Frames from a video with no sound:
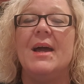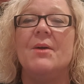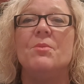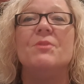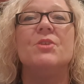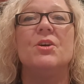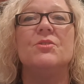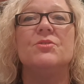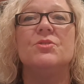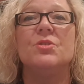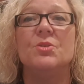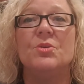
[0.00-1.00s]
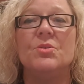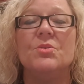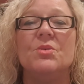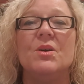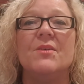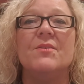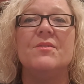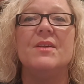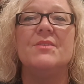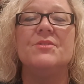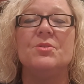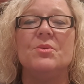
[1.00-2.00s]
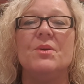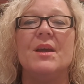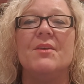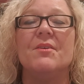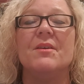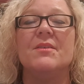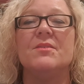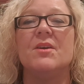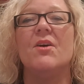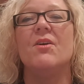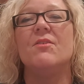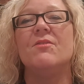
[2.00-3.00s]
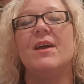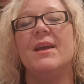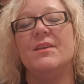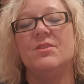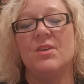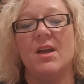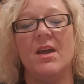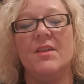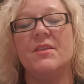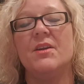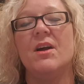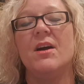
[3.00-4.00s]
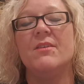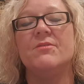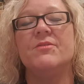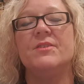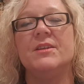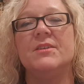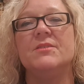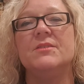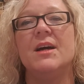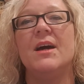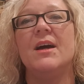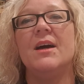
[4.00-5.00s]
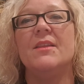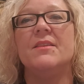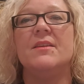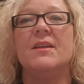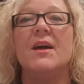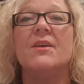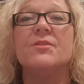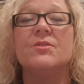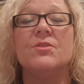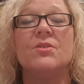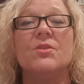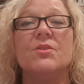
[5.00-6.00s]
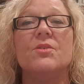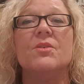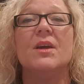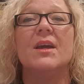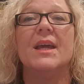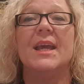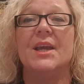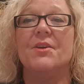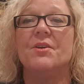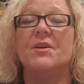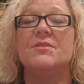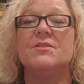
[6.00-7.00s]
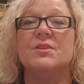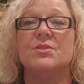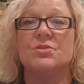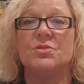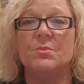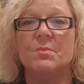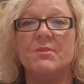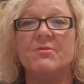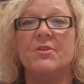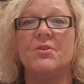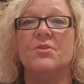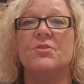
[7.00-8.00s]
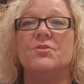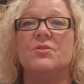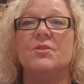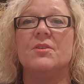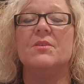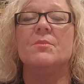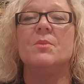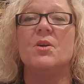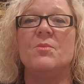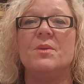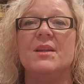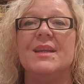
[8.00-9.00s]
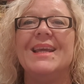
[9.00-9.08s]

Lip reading: We've got two areas of HR that I feel are the last two areas that should be focused on at the moment.